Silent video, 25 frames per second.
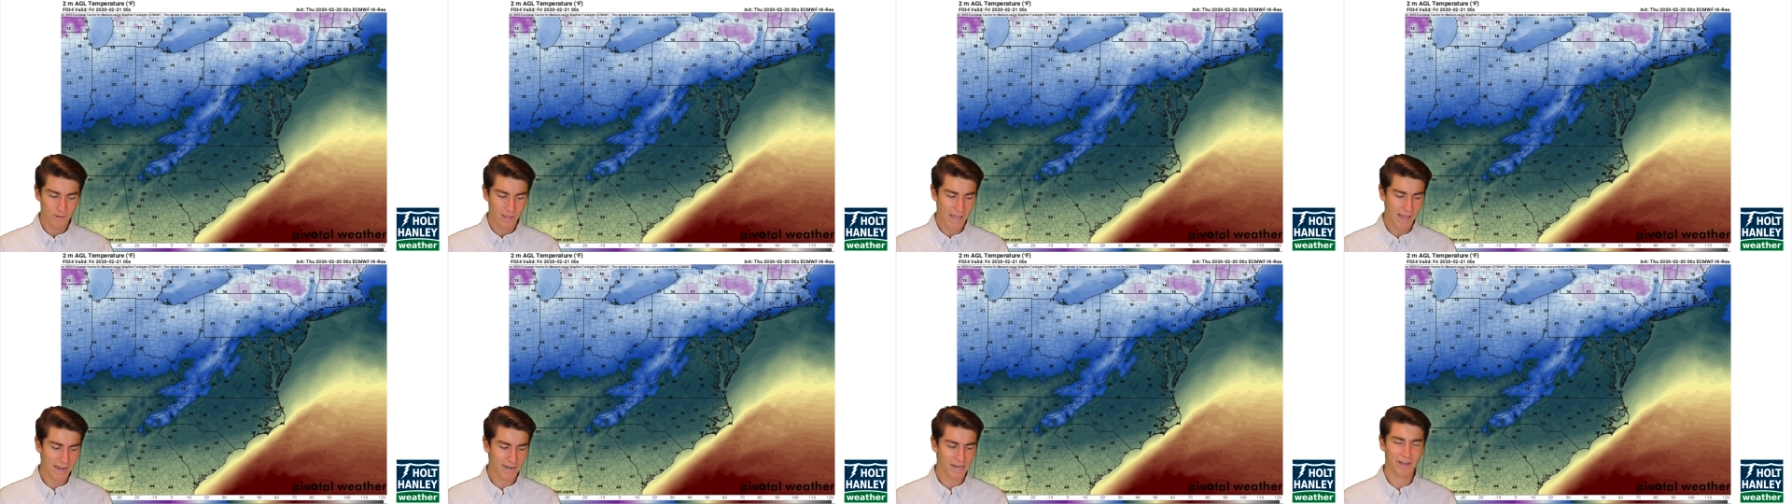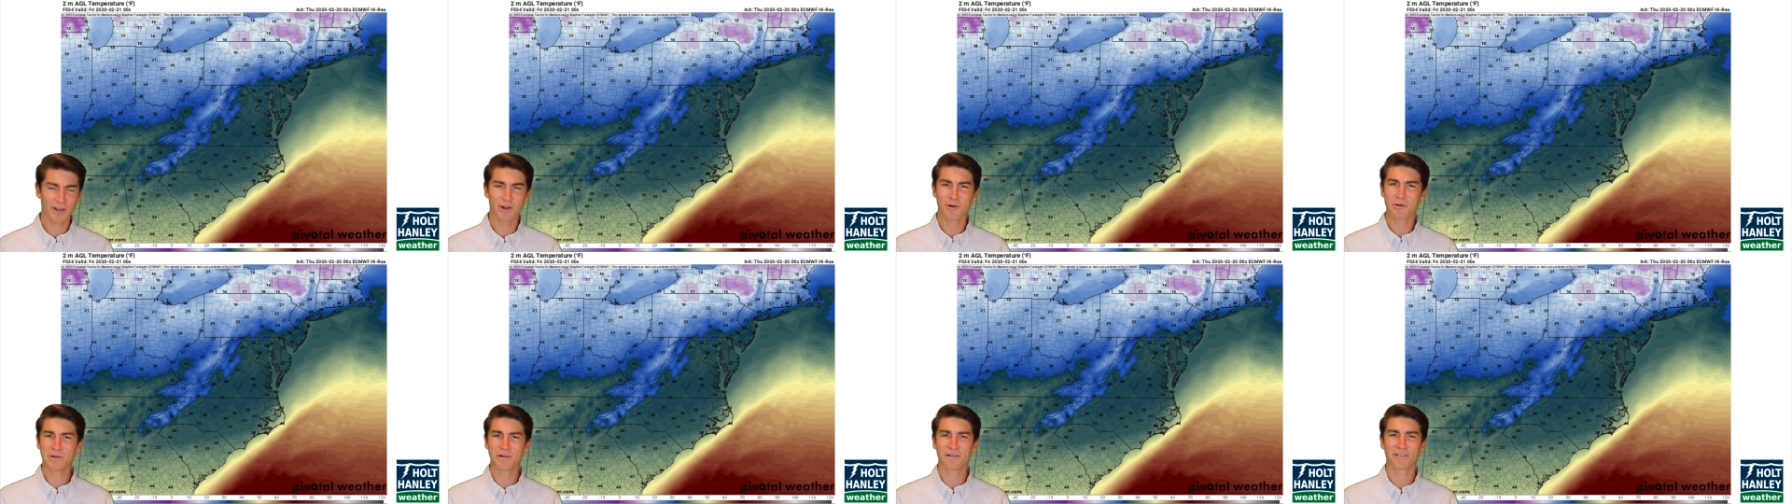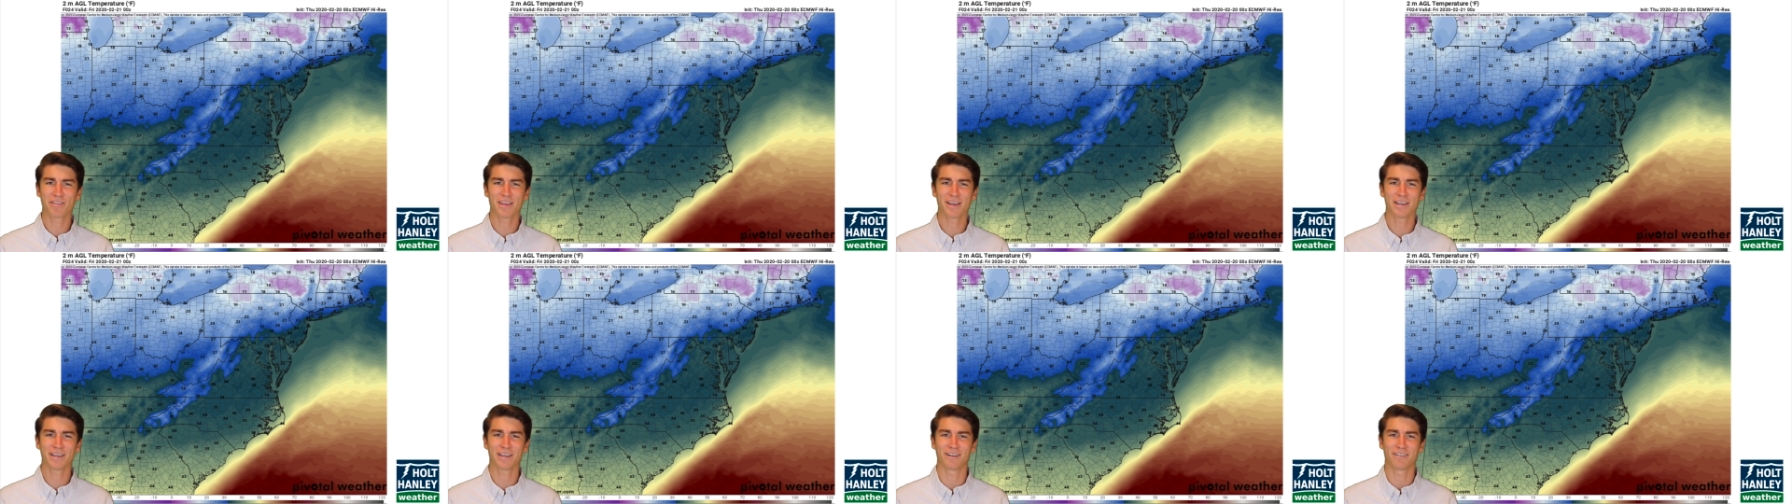And I know what
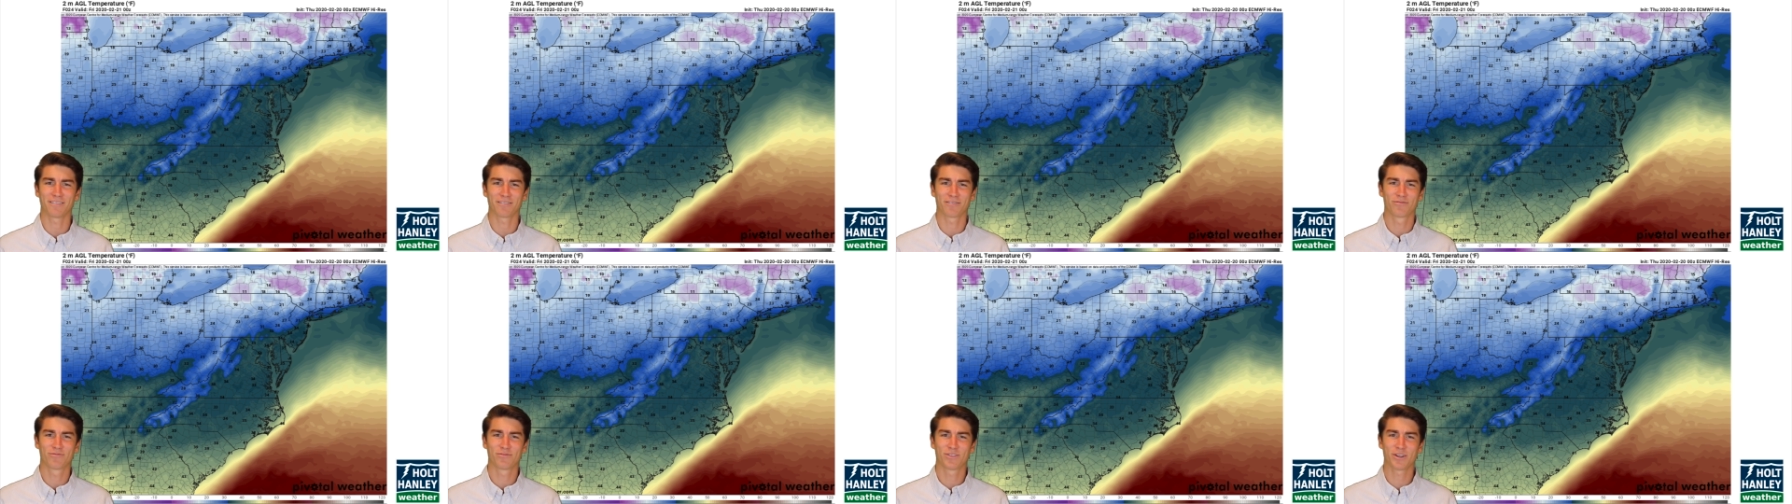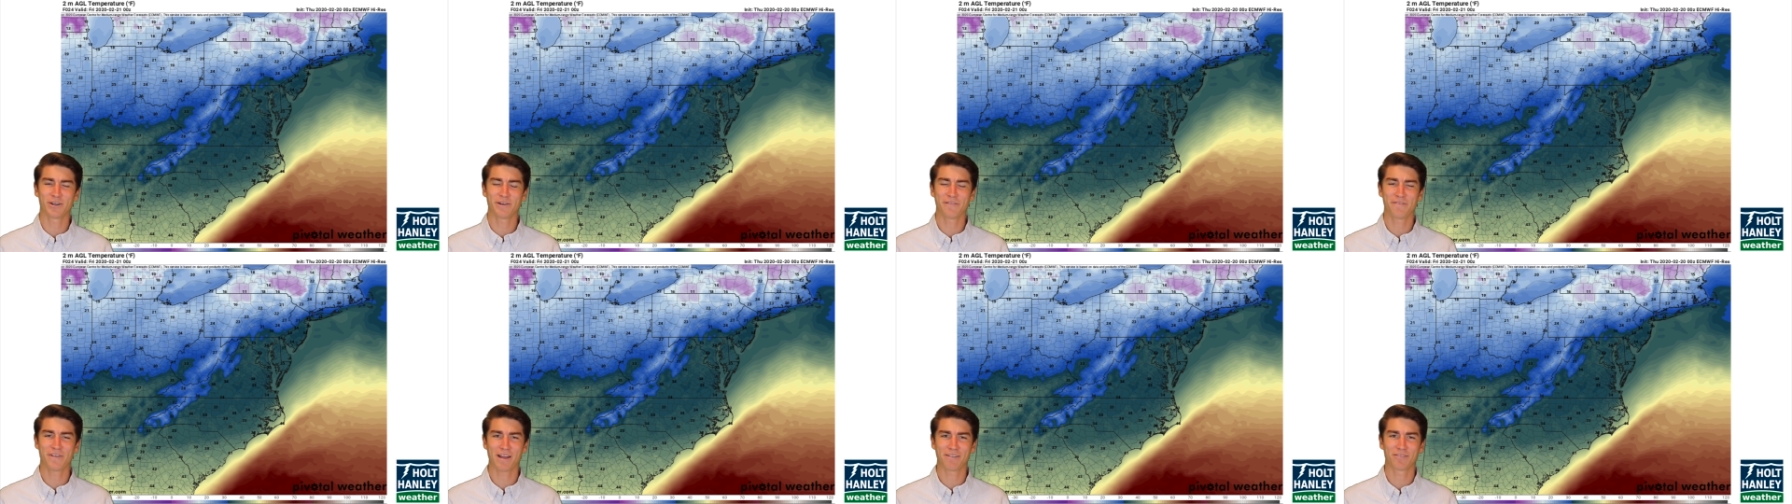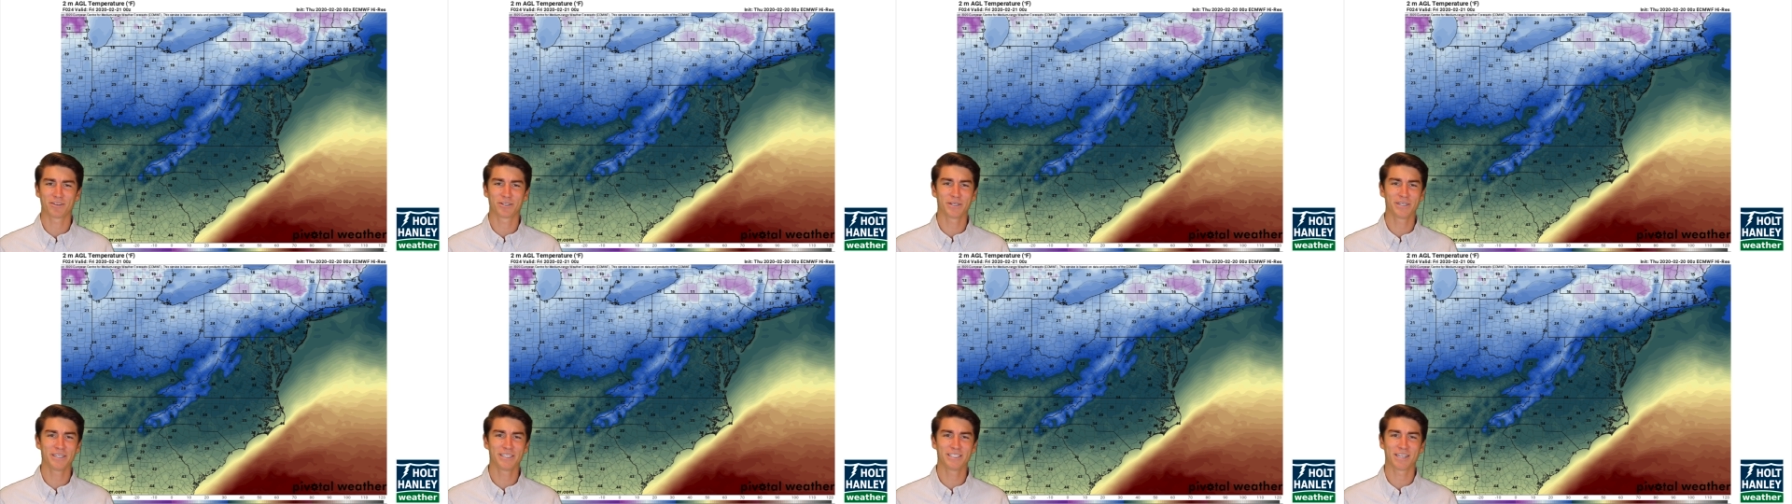you're thinking.
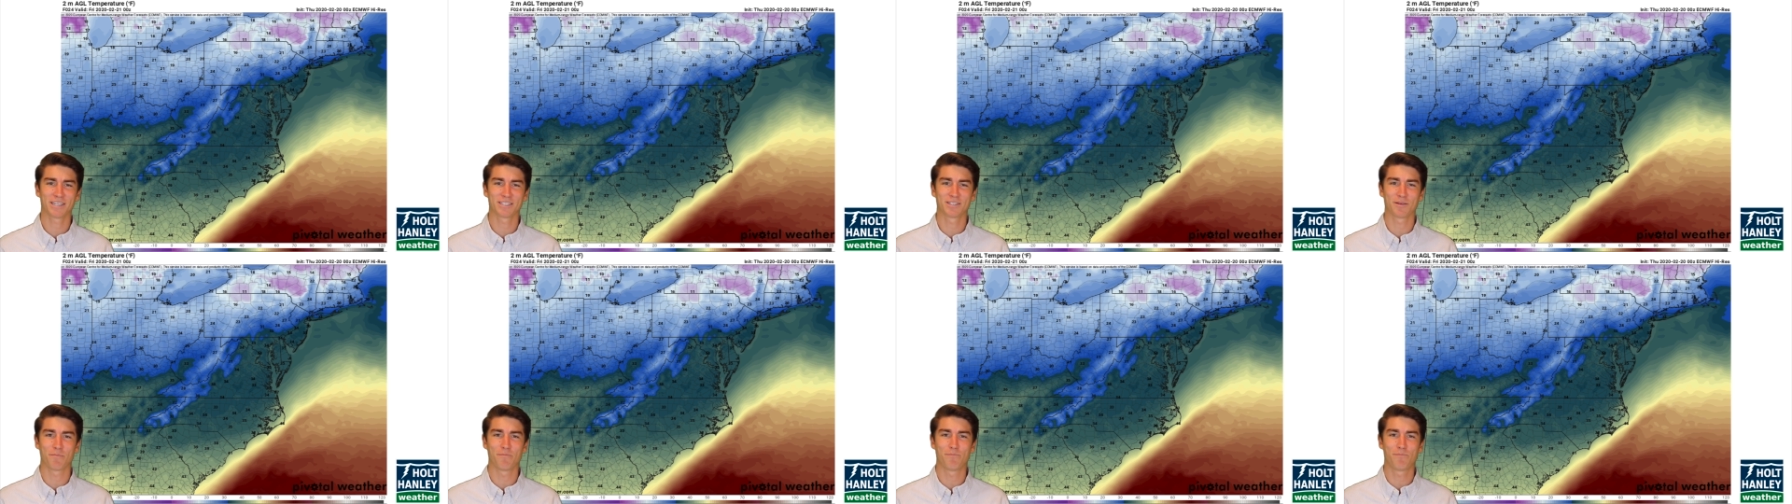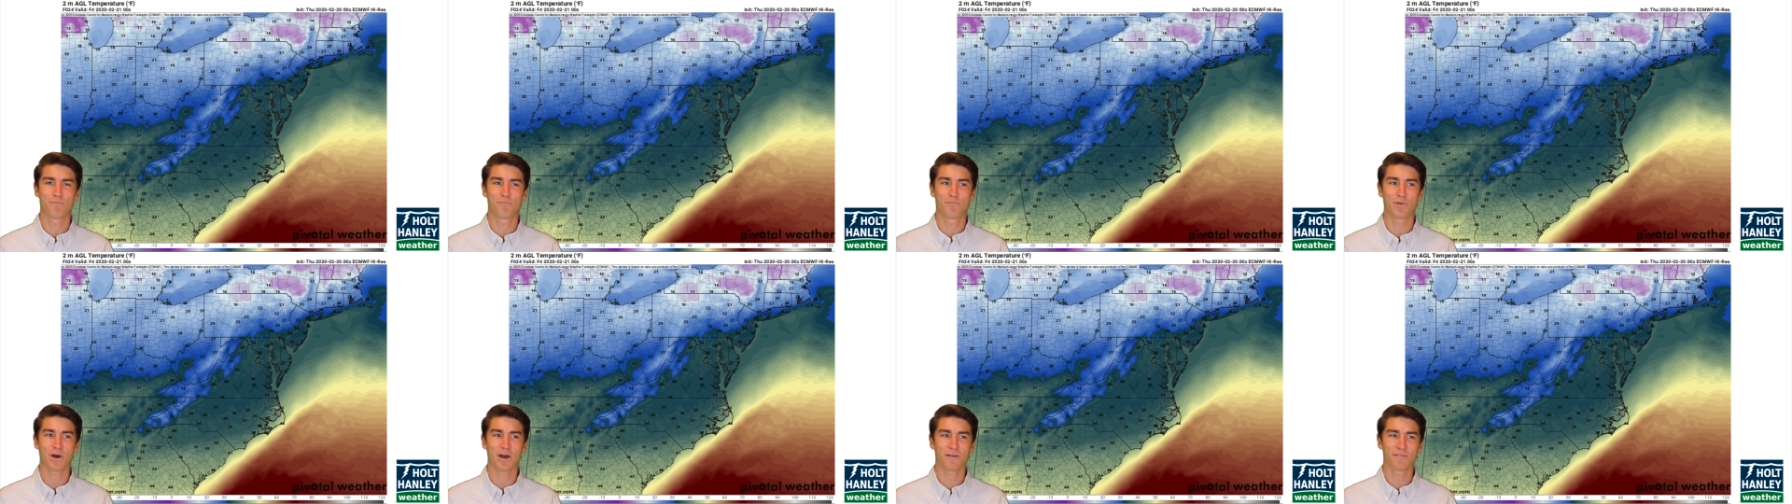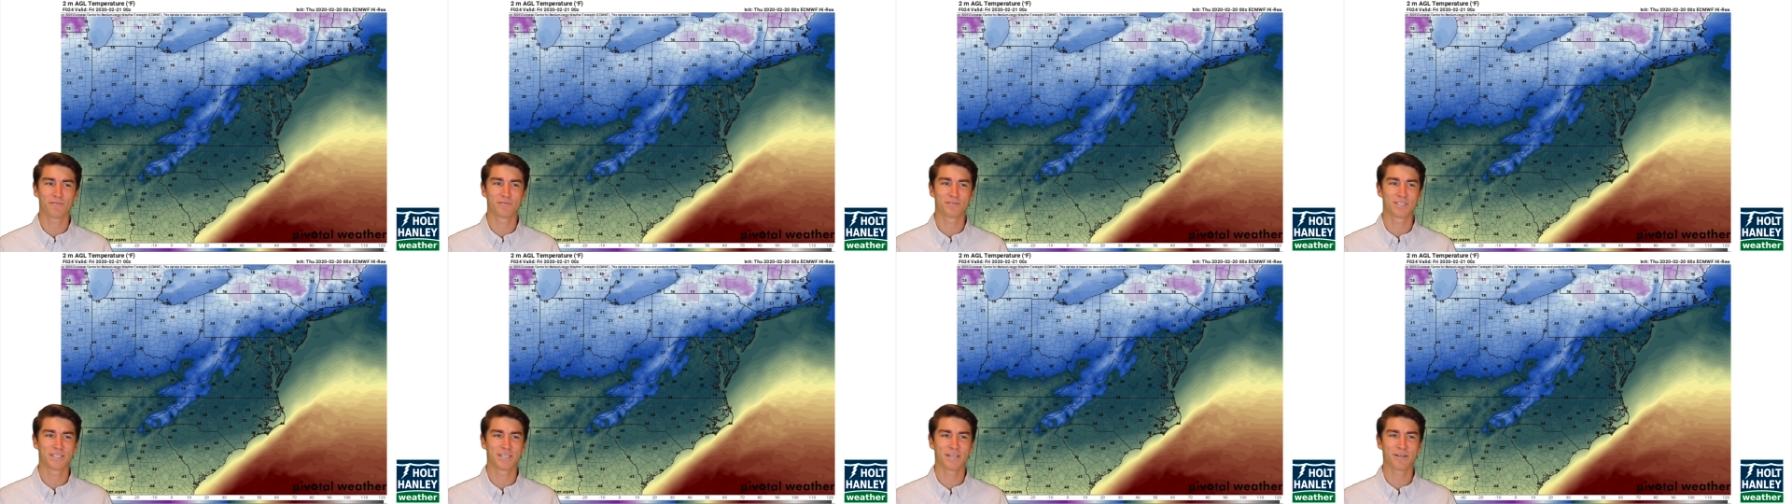35 degrees is
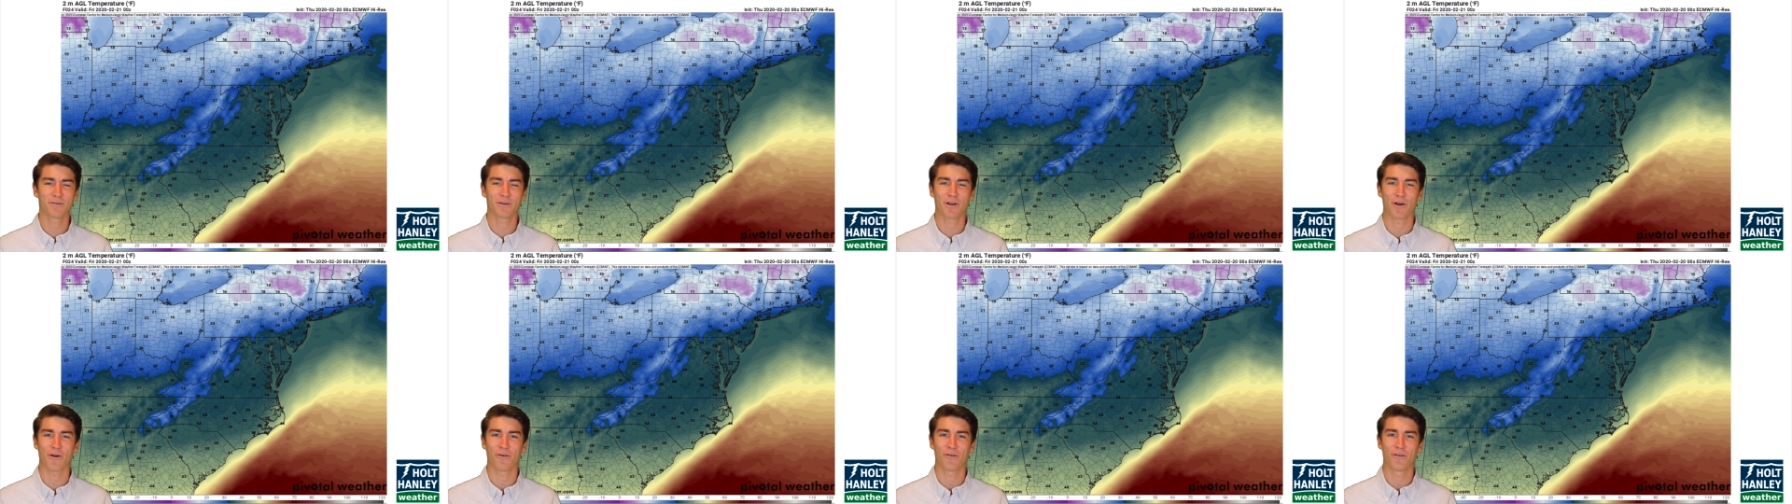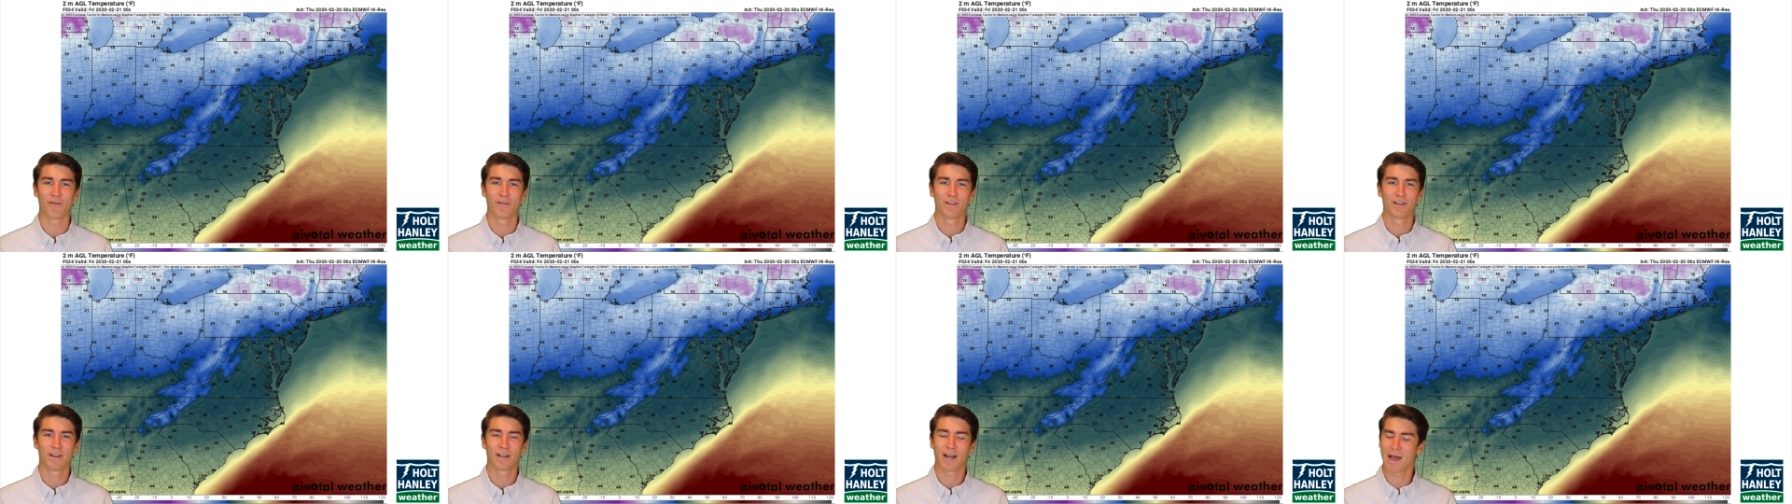above zero.